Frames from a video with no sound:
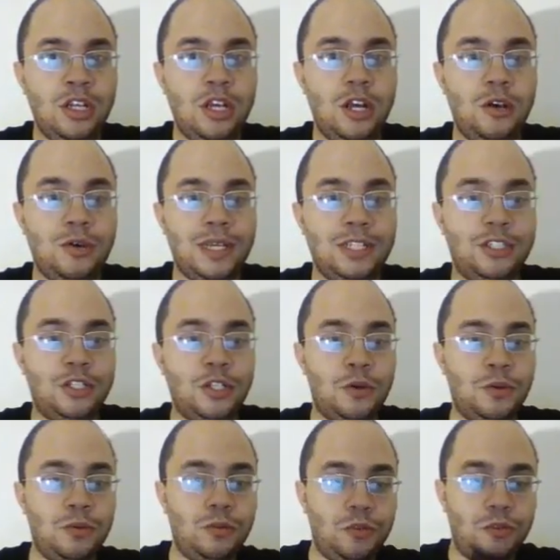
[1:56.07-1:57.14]
Okay,
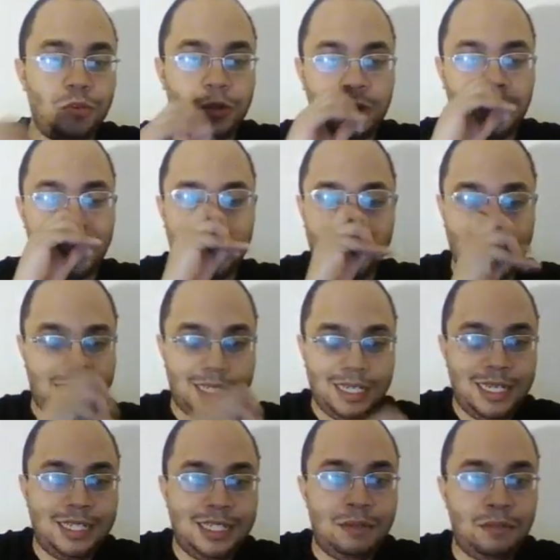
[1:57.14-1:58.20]
so this
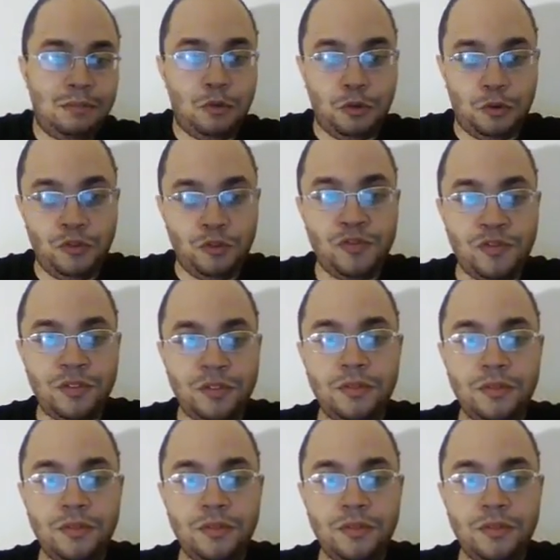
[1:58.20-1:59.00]
is a move.